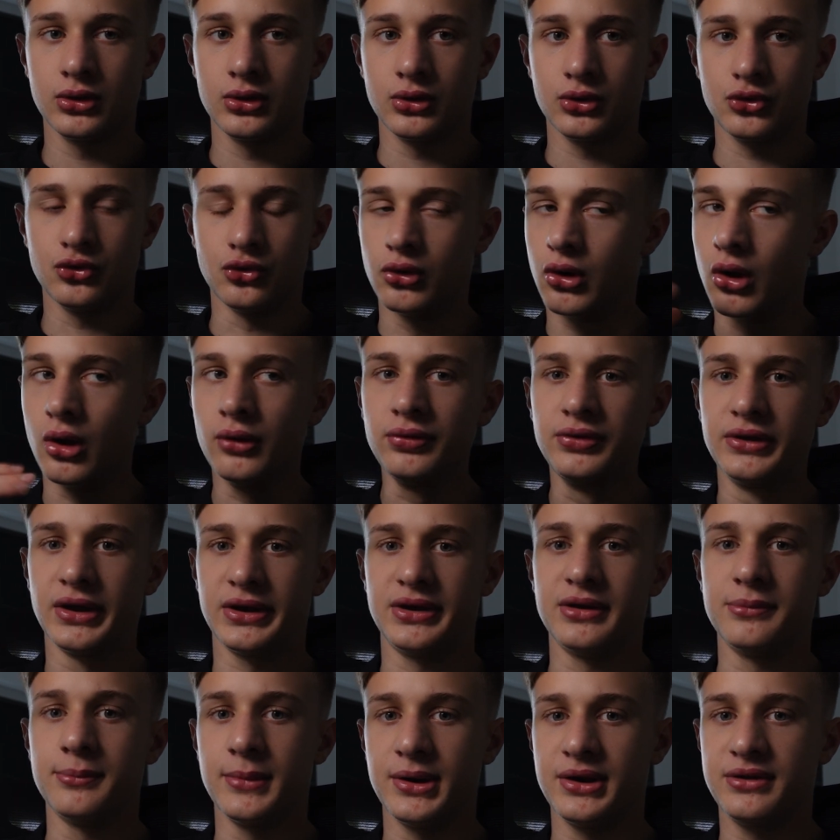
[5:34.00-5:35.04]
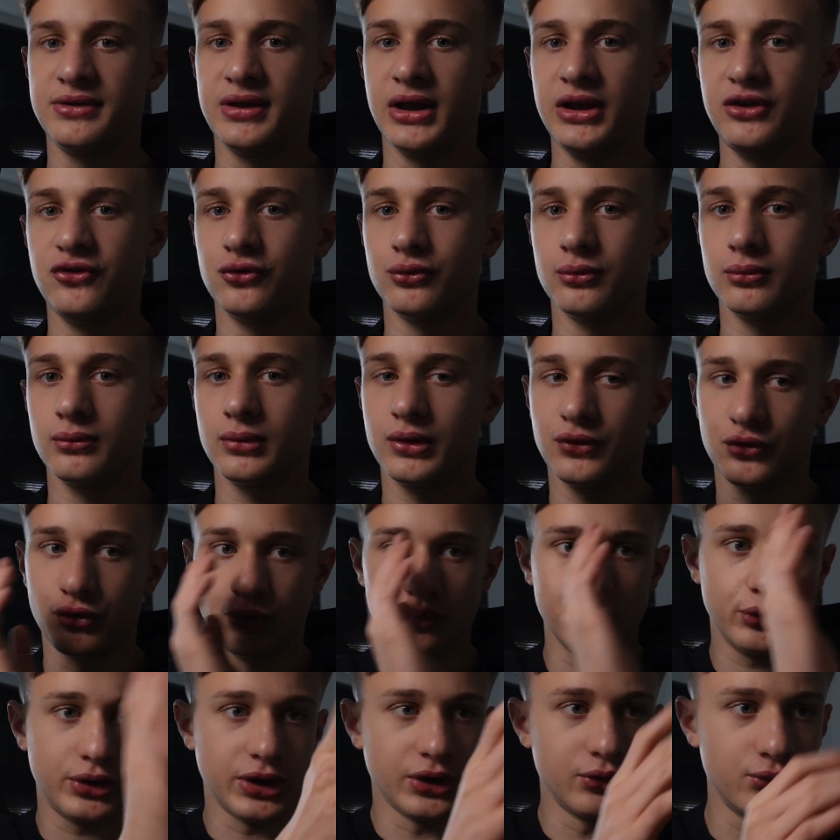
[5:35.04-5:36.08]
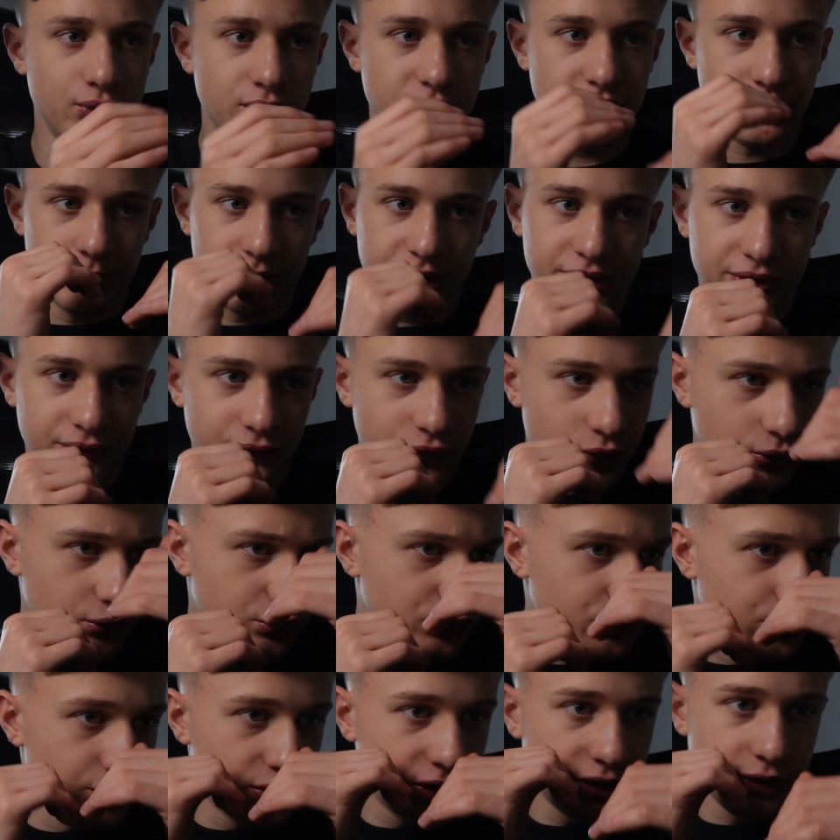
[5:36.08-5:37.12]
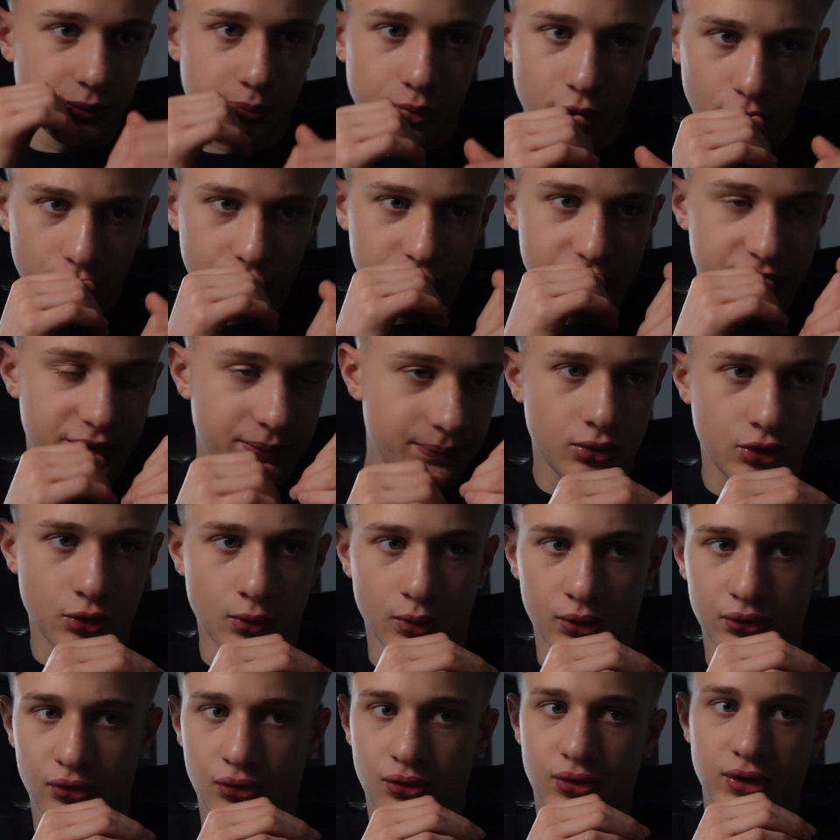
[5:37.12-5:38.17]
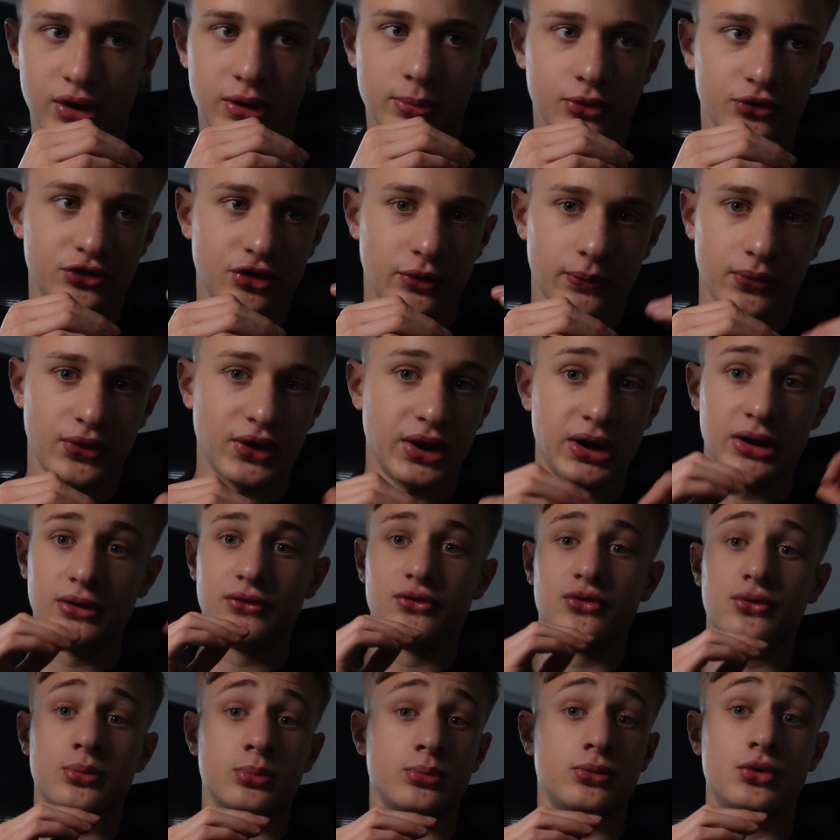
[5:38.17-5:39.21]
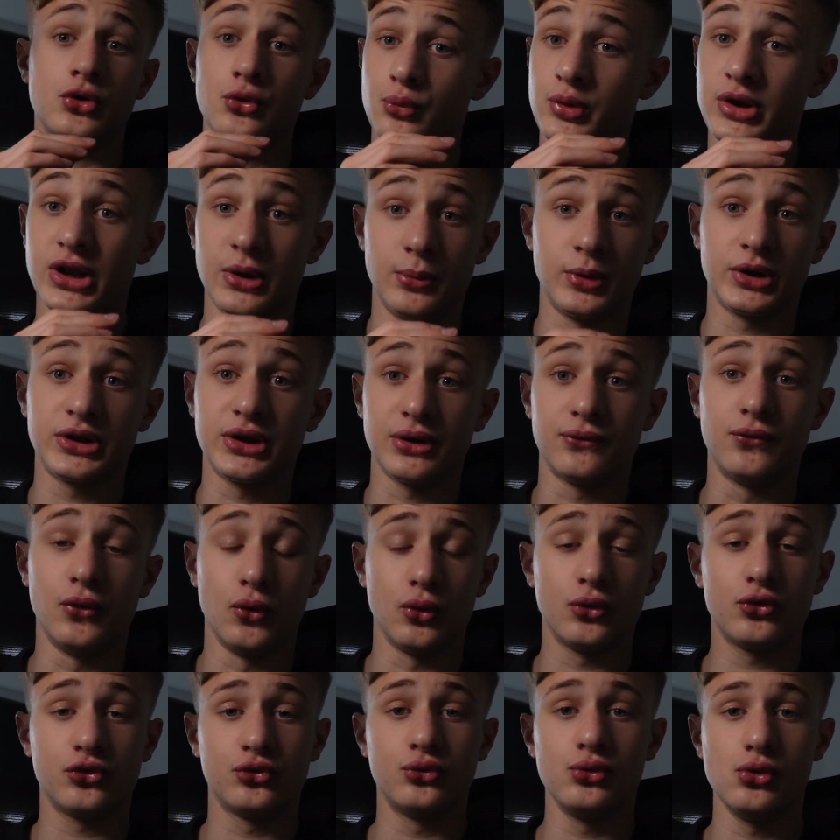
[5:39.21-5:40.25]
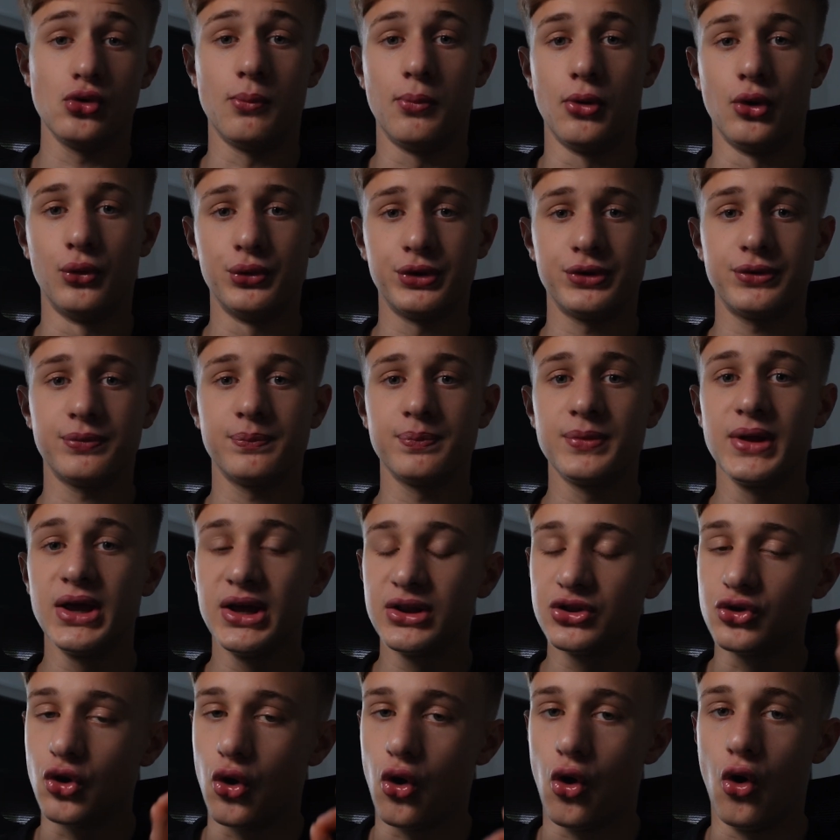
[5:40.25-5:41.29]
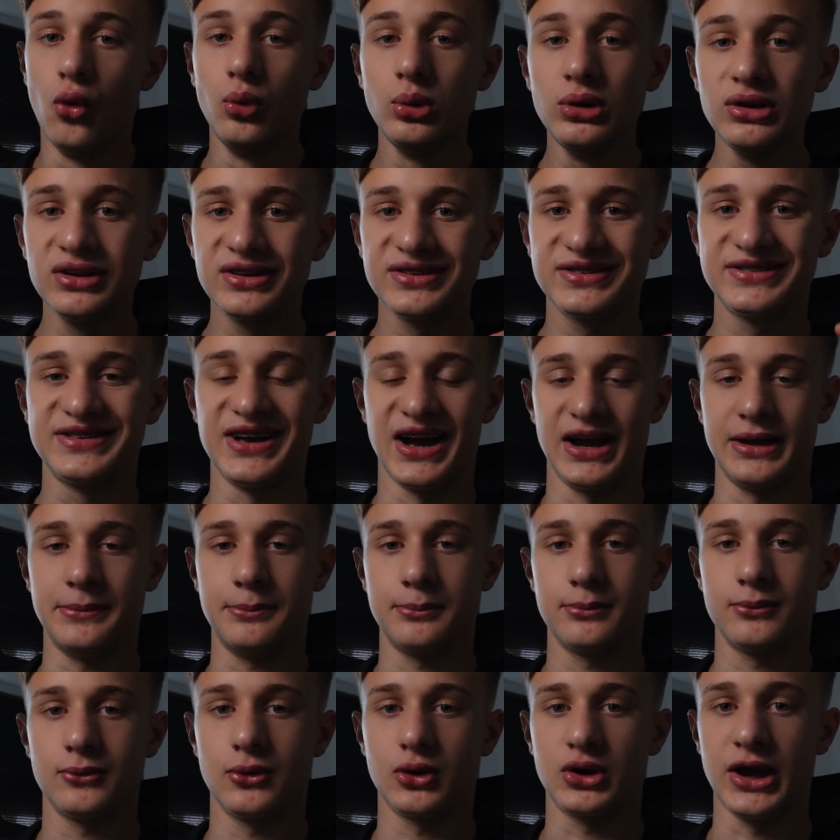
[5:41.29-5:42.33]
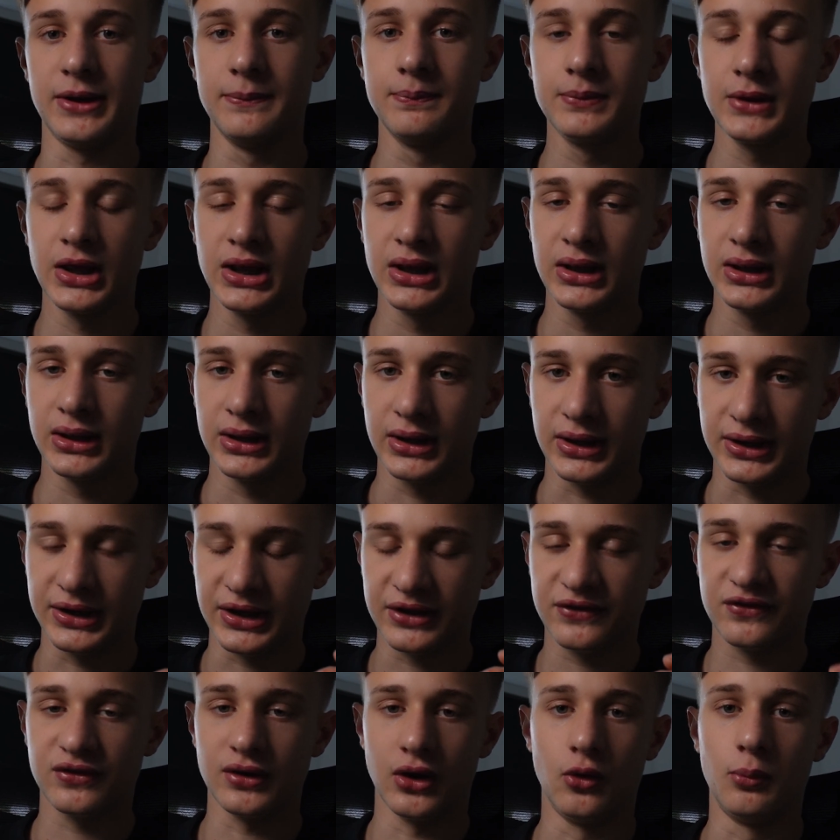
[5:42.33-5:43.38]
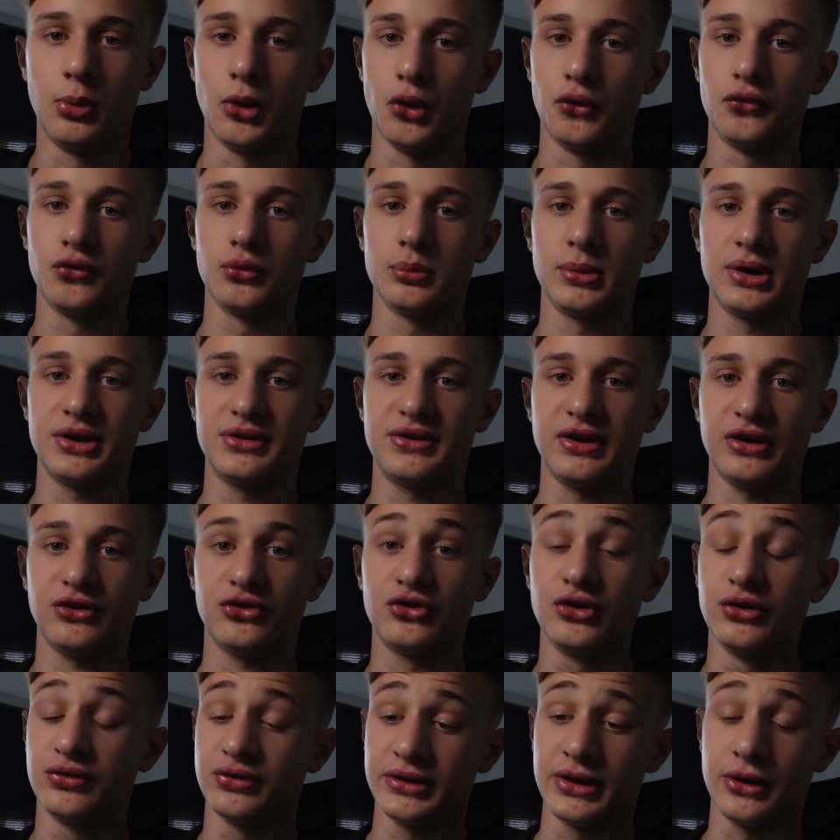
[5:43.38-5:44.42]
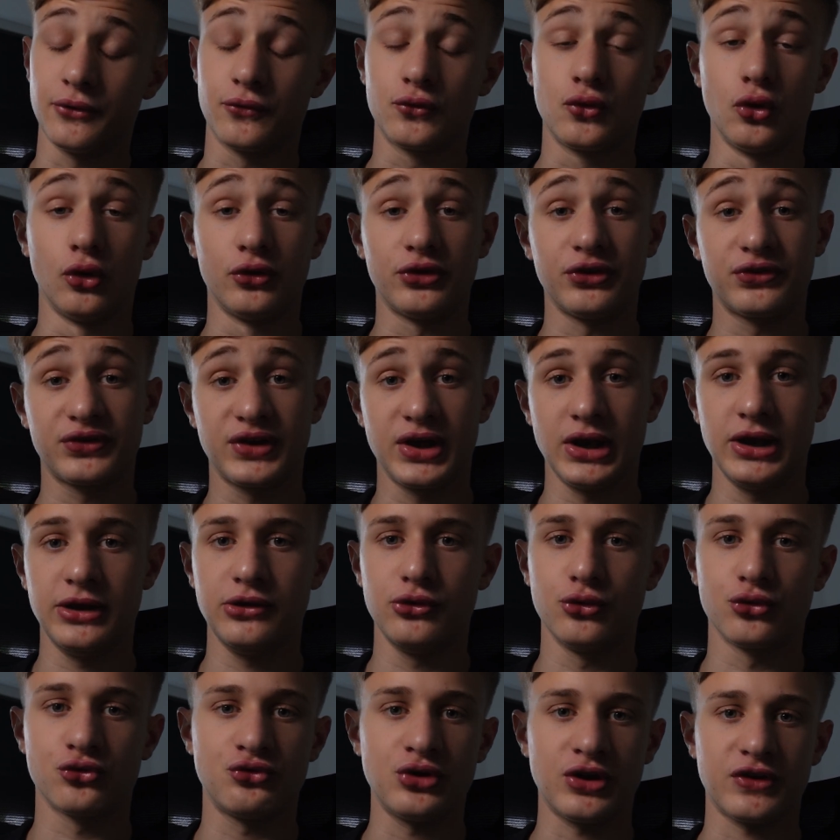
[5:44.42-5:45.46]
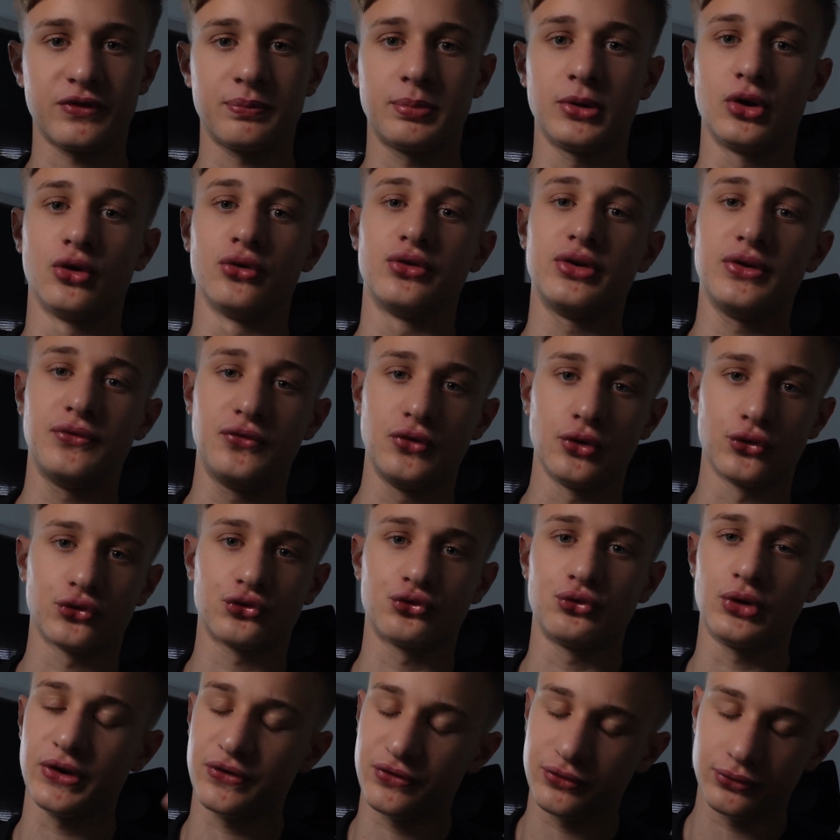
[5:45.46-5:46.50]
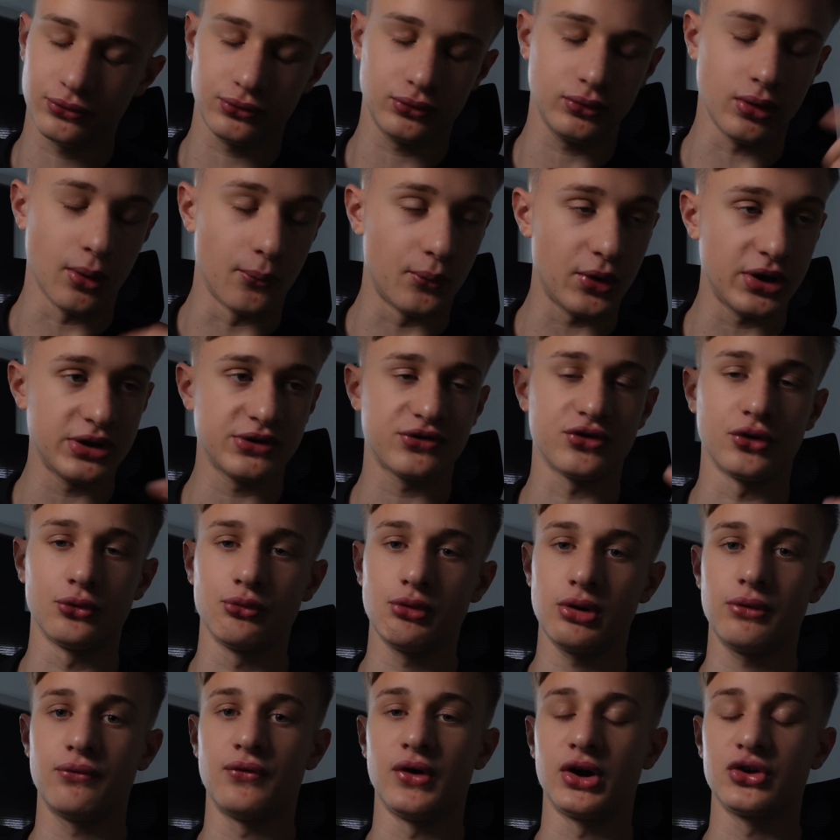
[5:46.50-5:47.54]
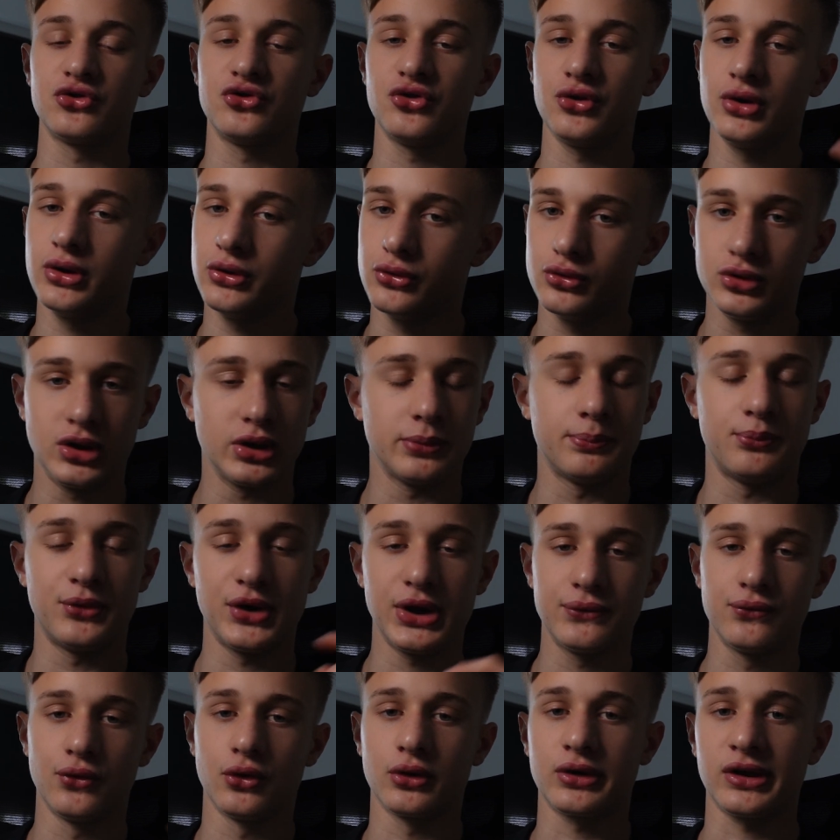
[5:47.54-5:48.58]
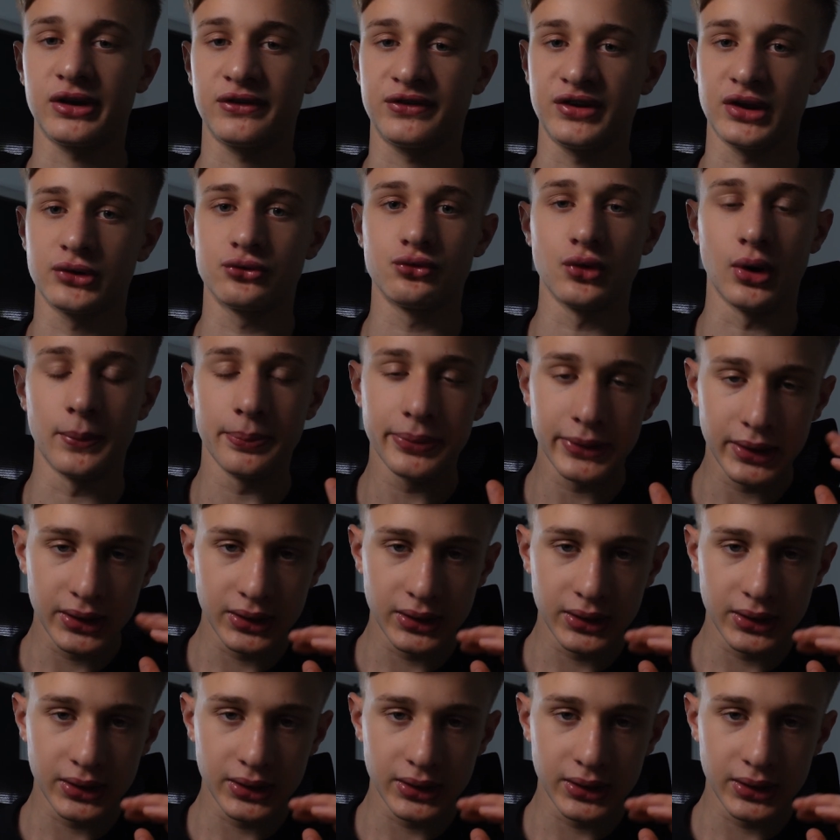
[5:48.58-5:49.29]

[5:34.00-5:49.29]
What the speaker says: you learned that in meditation. And so you can redirect the focus to that opponent. You want to think about something else, you redirect that focus to your opponent. The whole time, okay? And that's how powerful meditation is. And then of course it's killing you stress, because if you're stressed, your brain is not really functioning, you get brain fog, etc.